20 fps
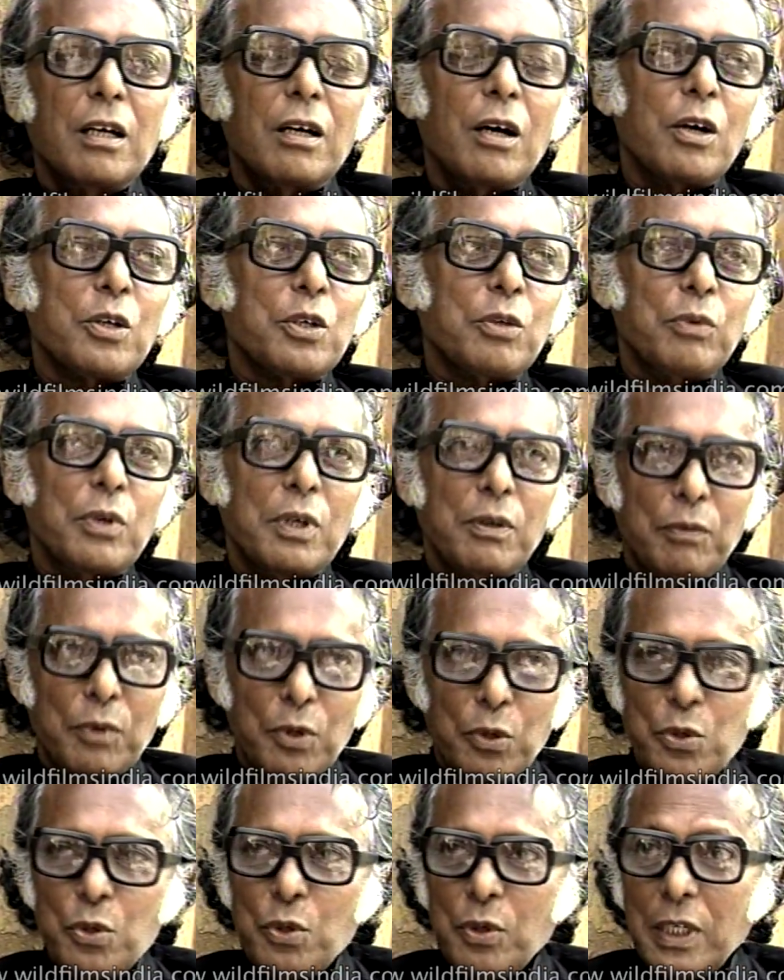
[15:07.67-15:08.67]
October
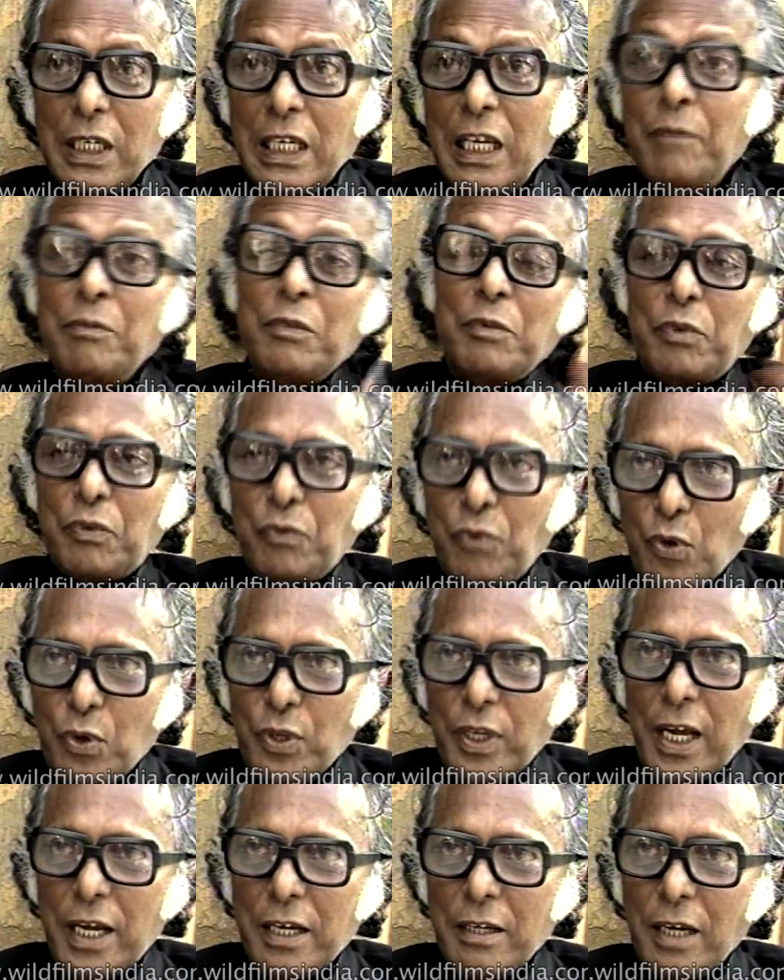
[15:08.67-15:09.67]
Revolution, even before
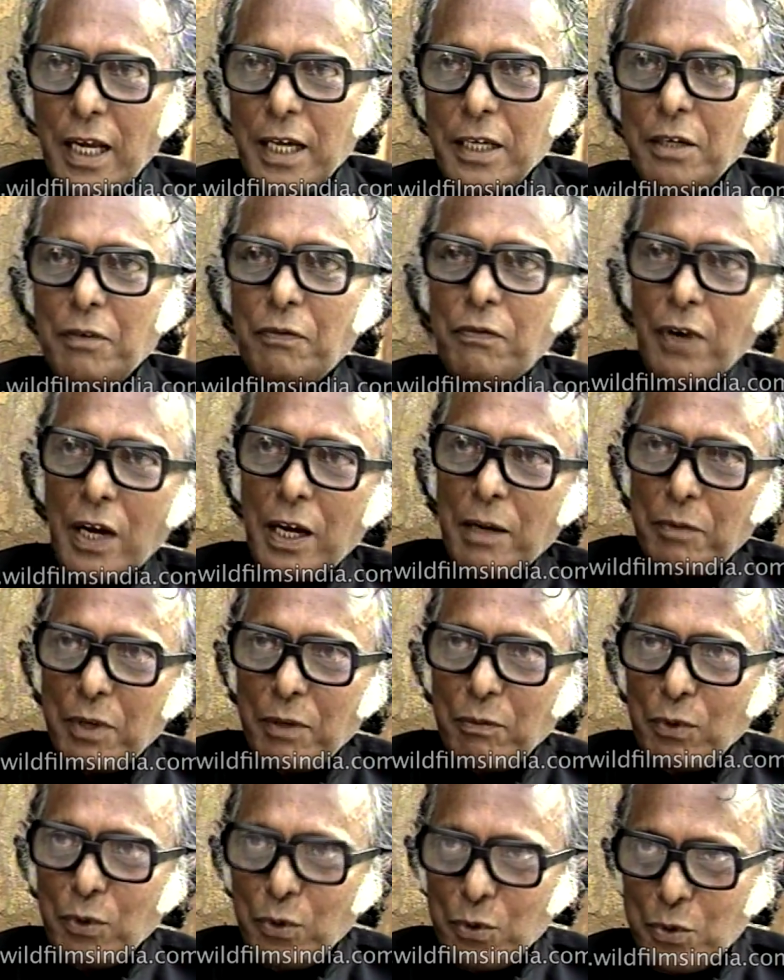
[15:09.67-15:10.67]
that, 1905
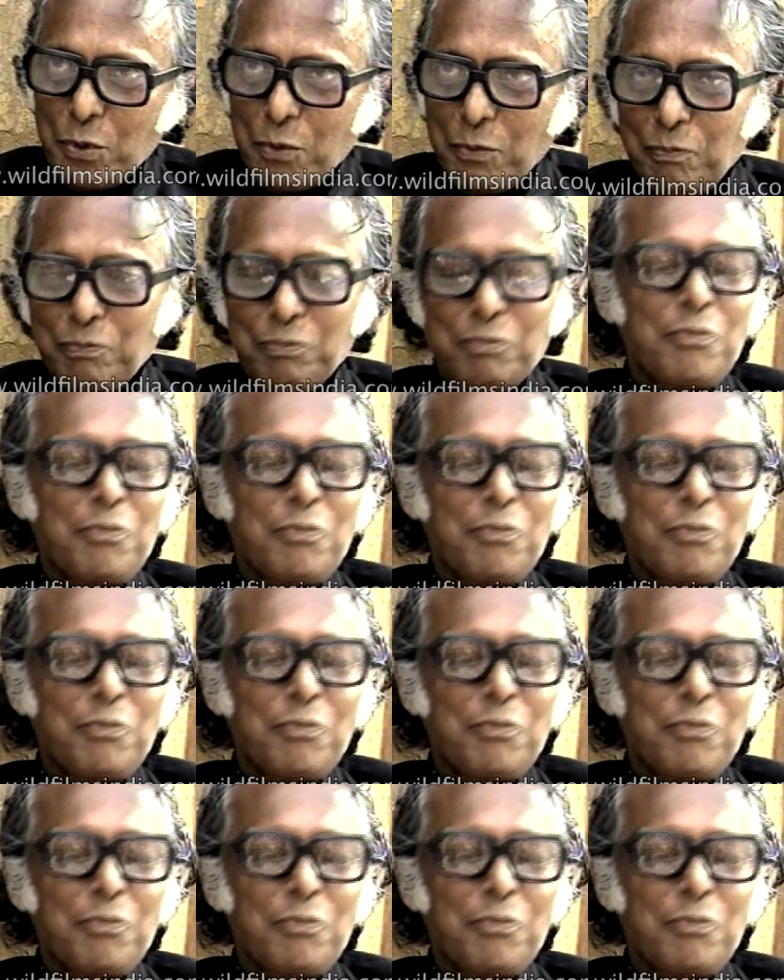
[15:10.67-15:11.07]
Revolution.